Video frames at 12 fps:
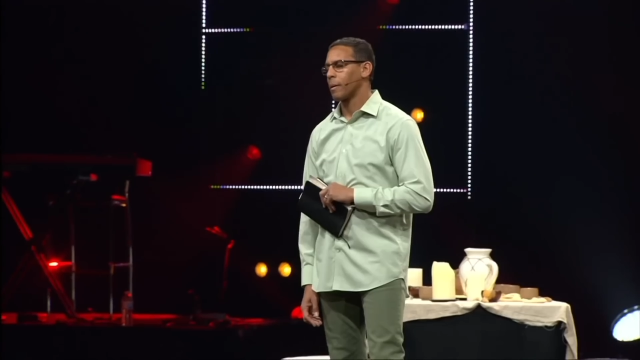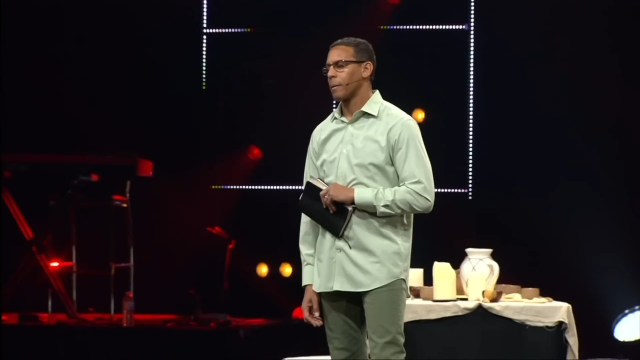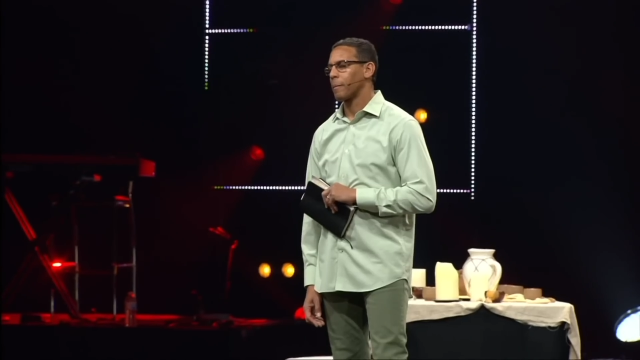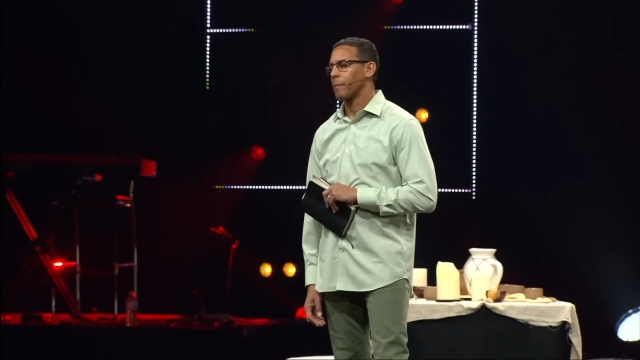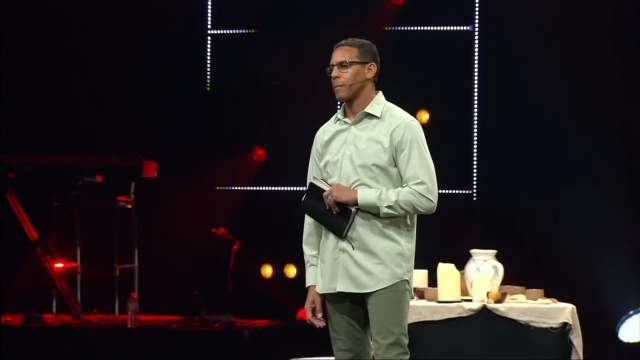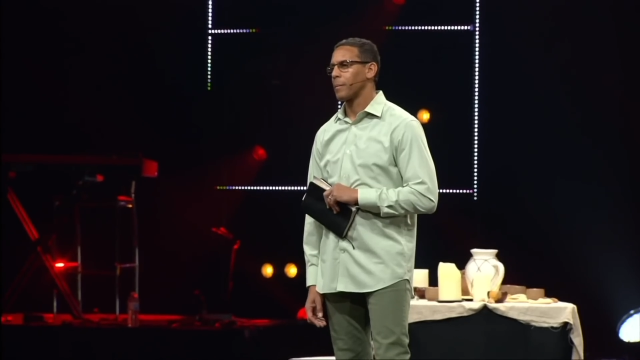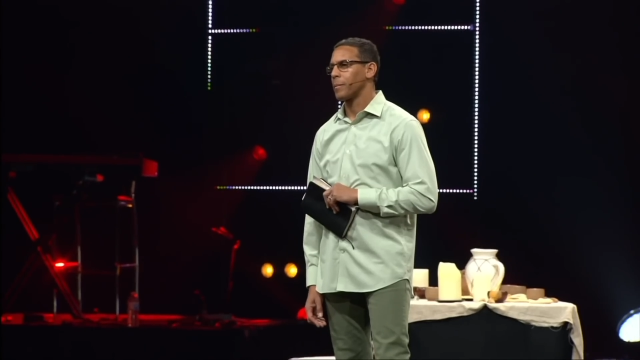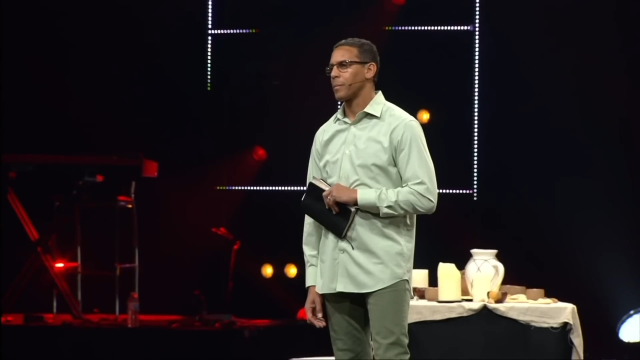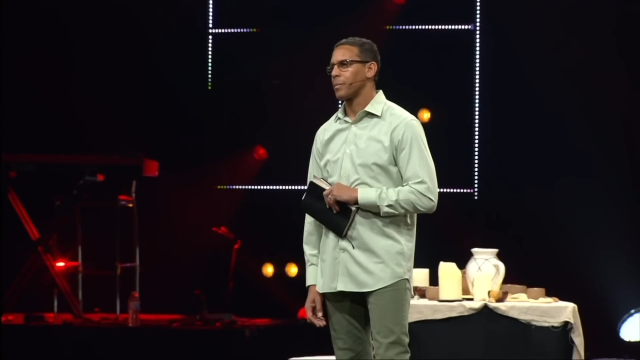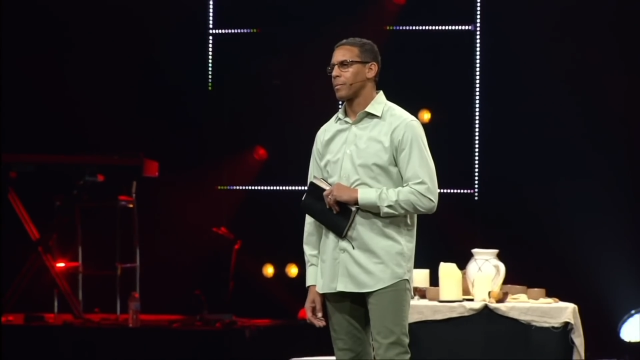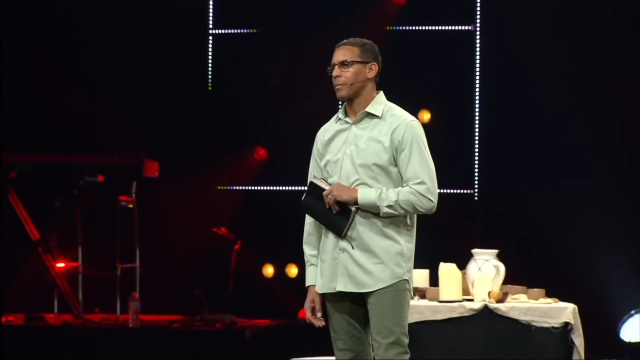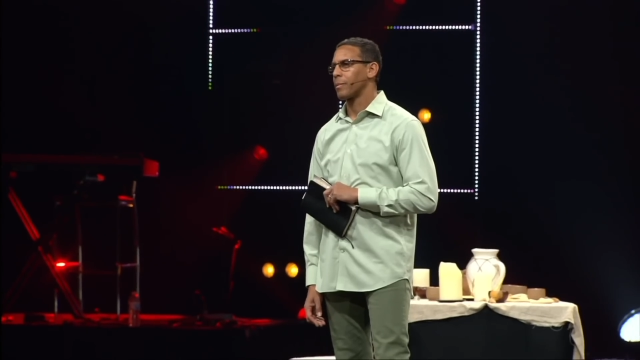
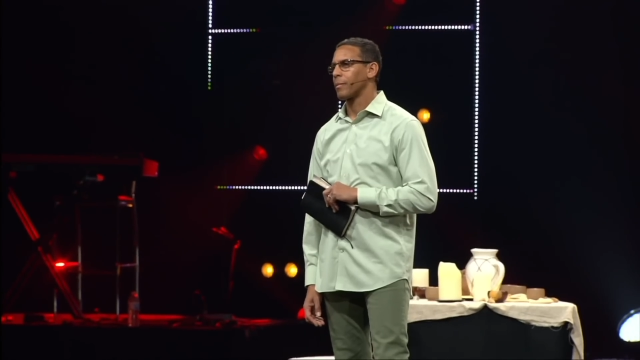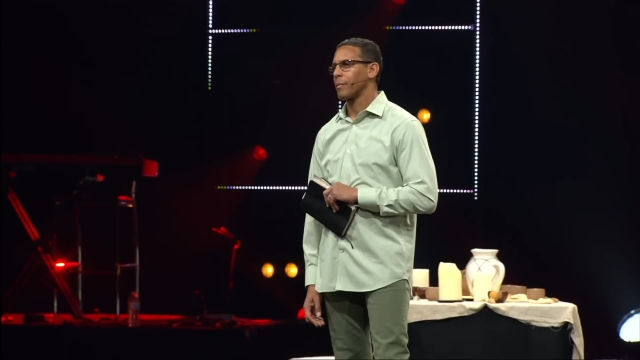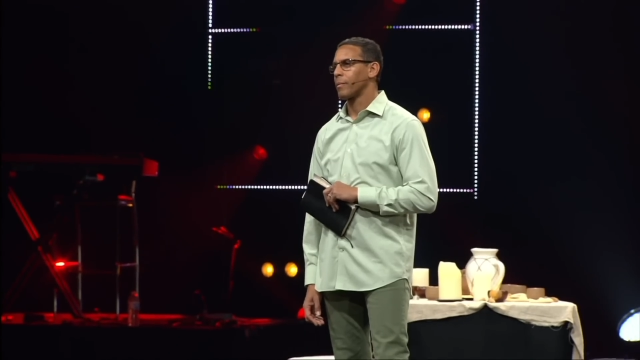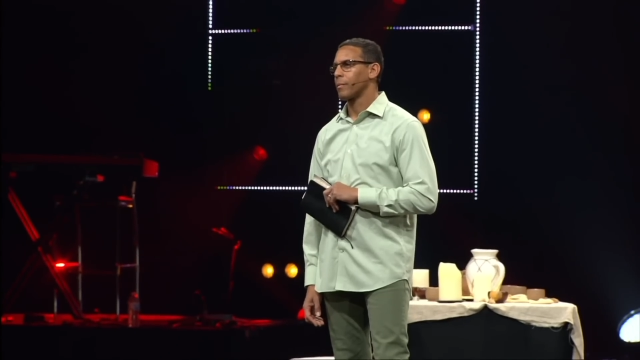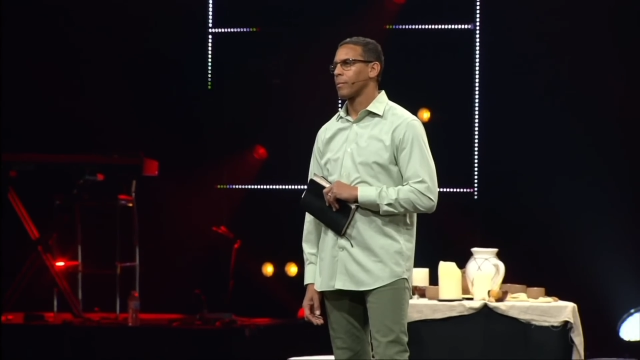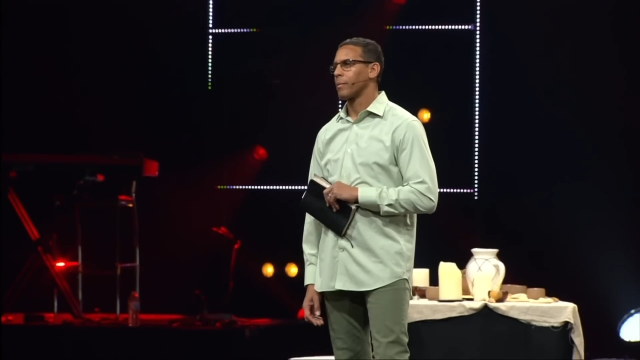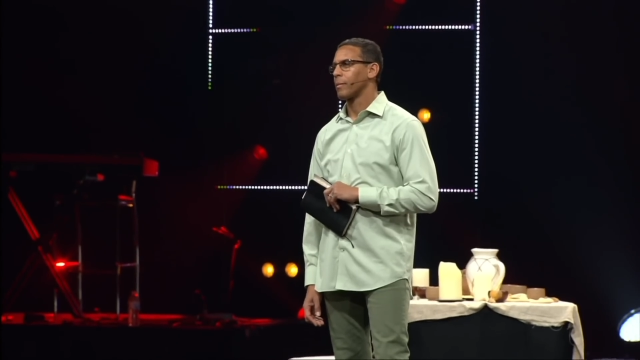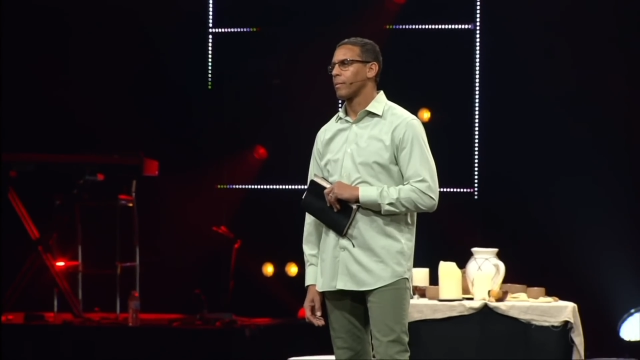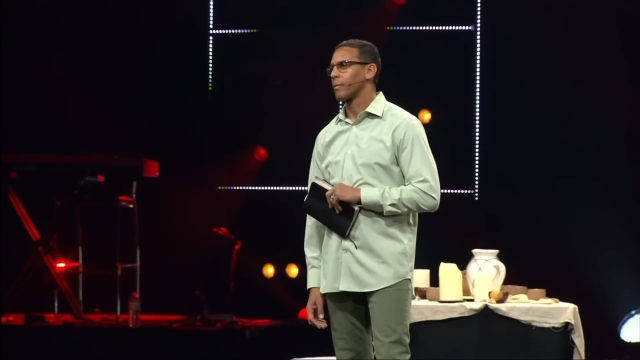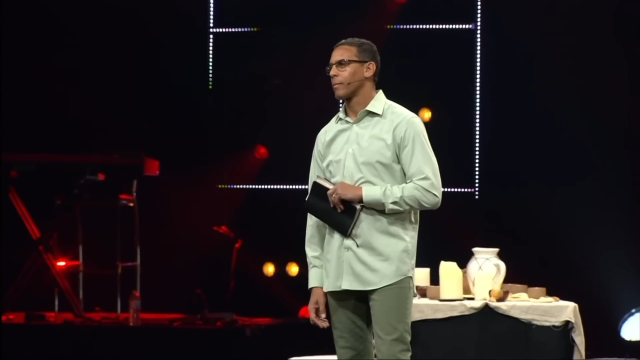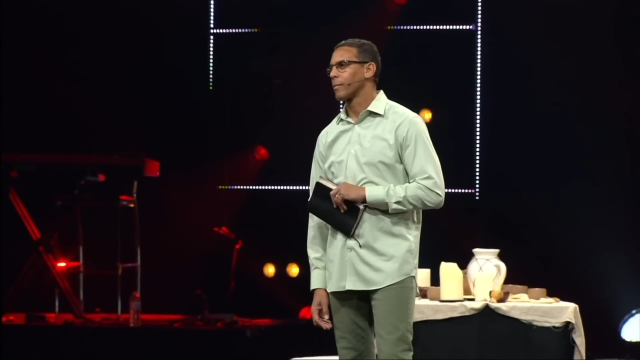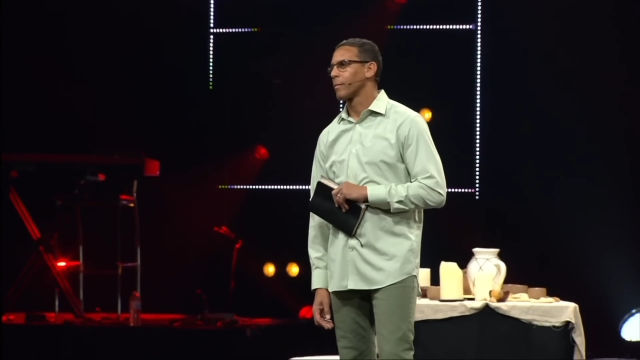
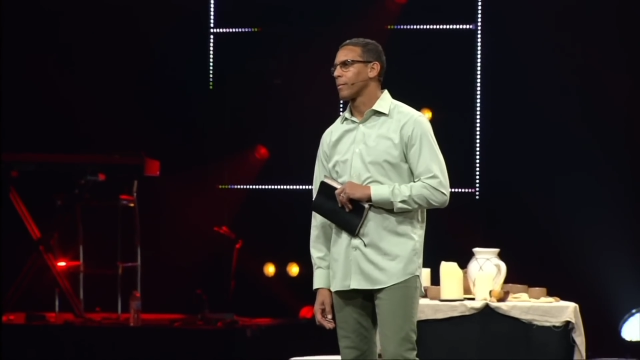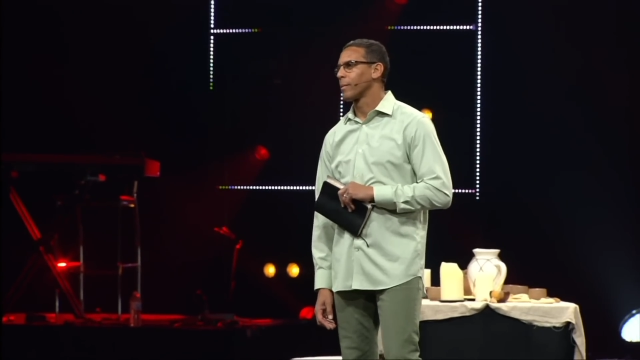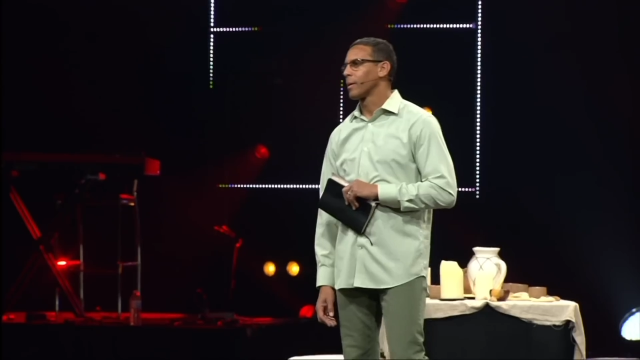No one is speaking in this clip.